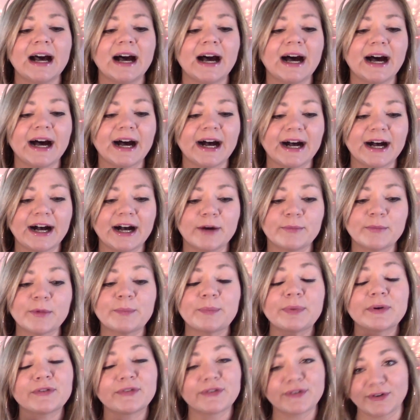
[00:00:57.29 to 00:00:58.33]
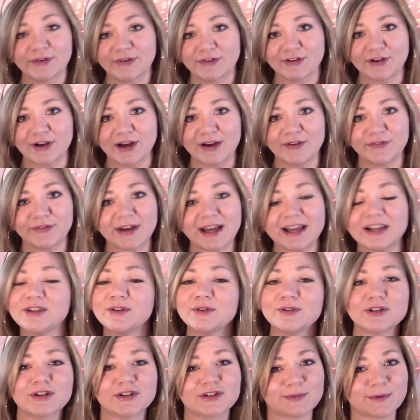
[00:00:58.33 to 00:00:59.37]
But first off, I
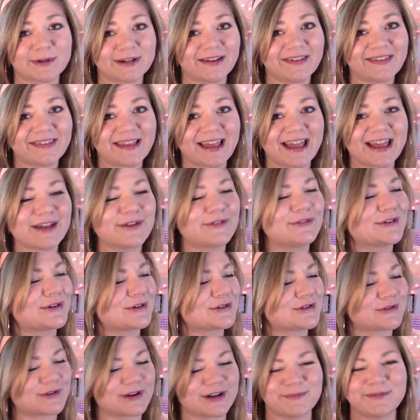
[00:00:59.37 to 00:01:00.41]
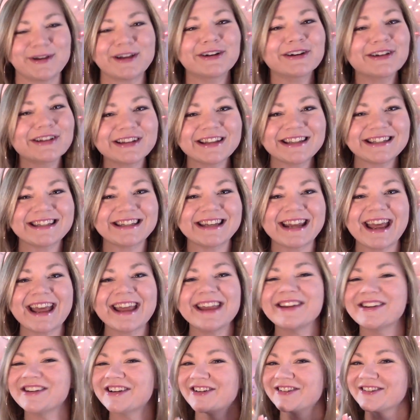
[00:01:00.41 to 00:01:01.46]
do just want to say, if you're joining me early today,
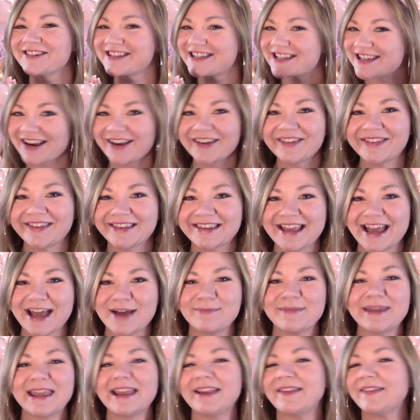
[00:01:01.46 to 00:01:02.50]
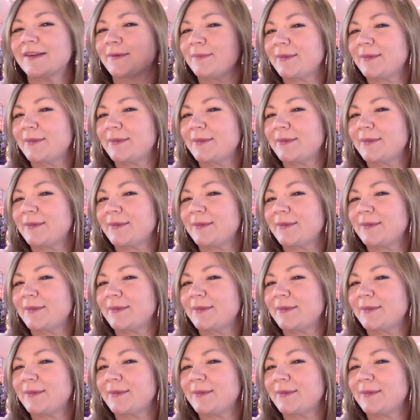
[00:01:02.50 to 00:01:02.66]
you know just what that means.